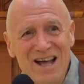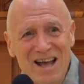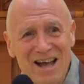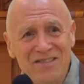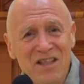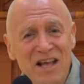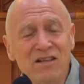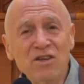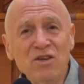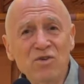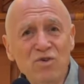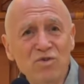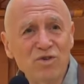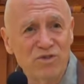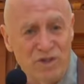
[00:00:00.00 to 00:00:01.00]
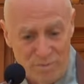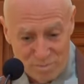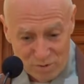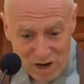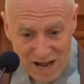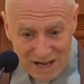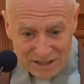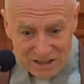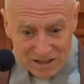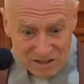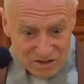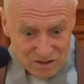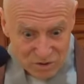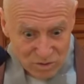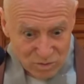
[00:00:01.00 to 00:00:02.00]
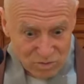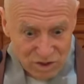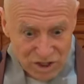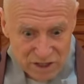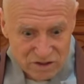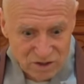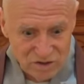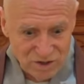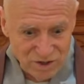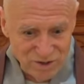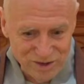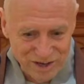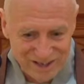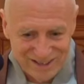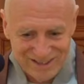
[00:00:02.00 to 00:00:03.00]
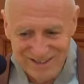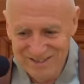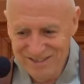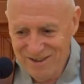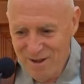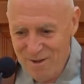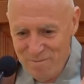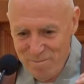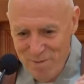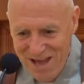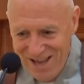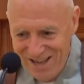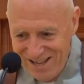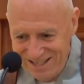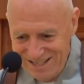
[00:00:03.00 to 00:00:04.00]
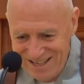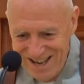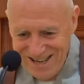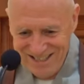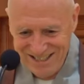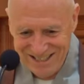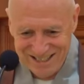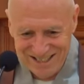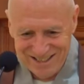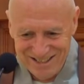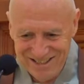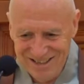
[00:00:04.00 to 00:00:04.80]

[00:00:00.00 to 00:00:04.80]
And then you use the practice to just do it. Pay attention.